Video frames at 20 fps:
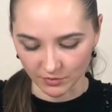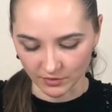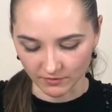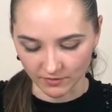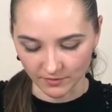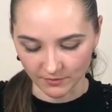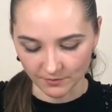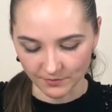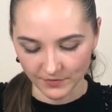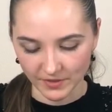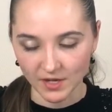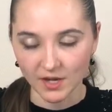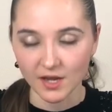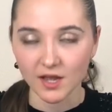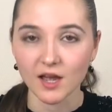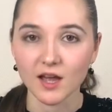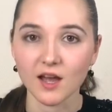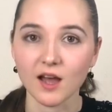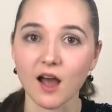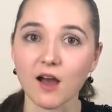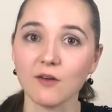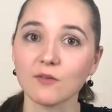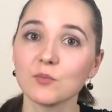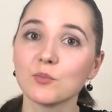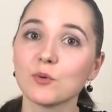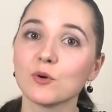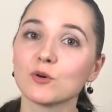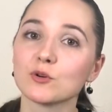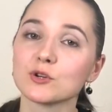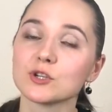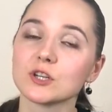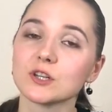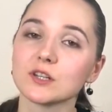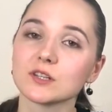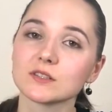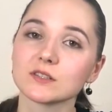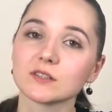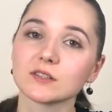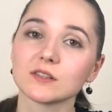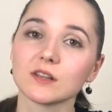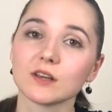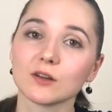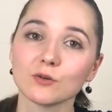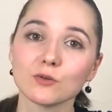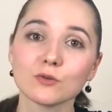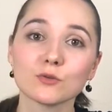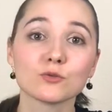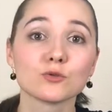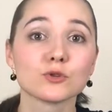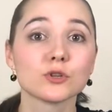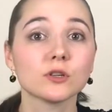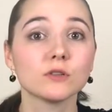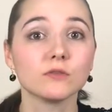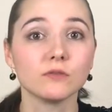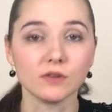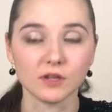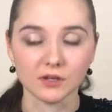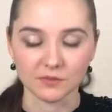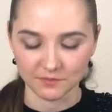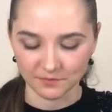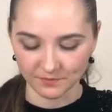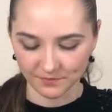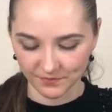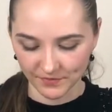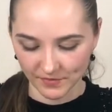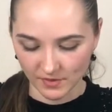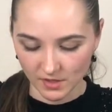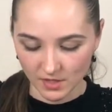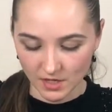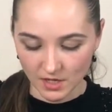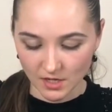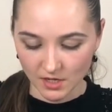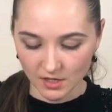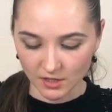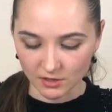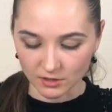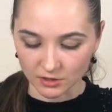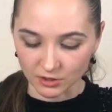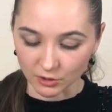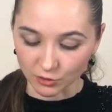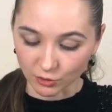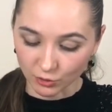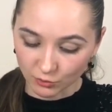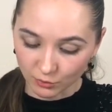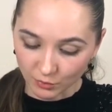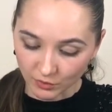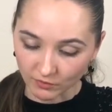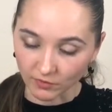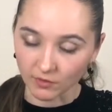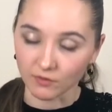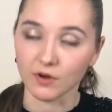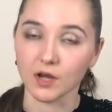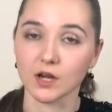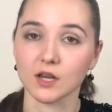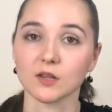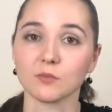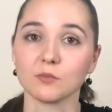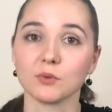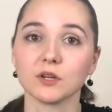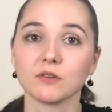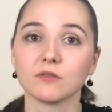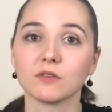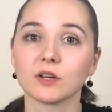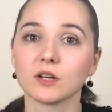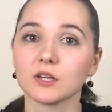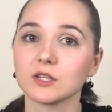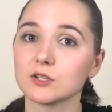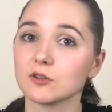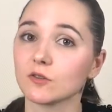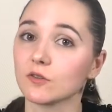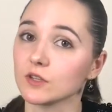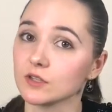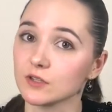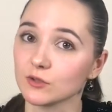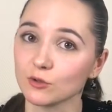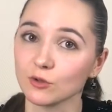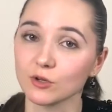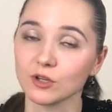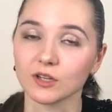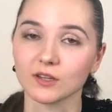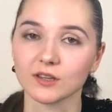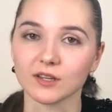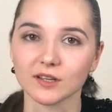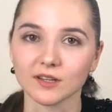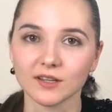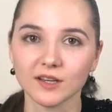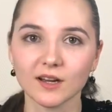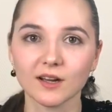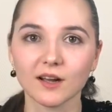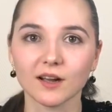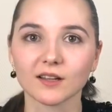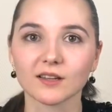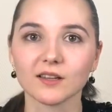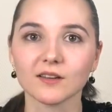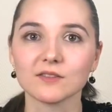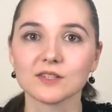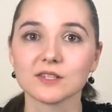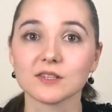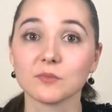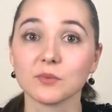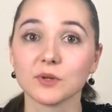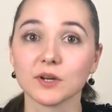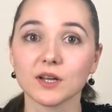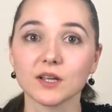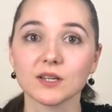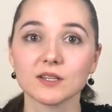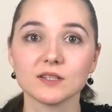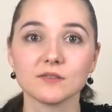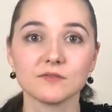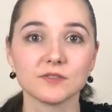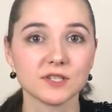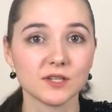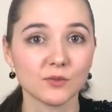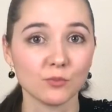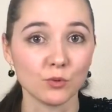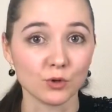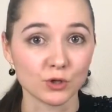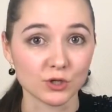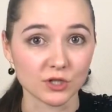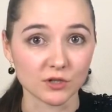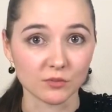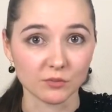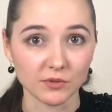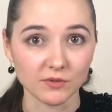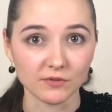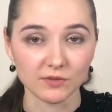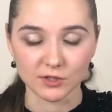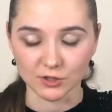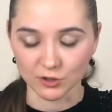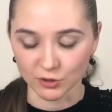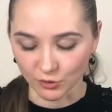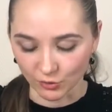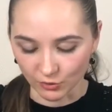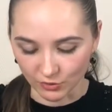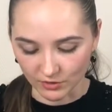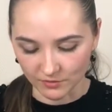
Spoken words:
In the era of railways, there are already 2 barrels. The brewery tile is flipped only when you remove the last beer barrel from the tile.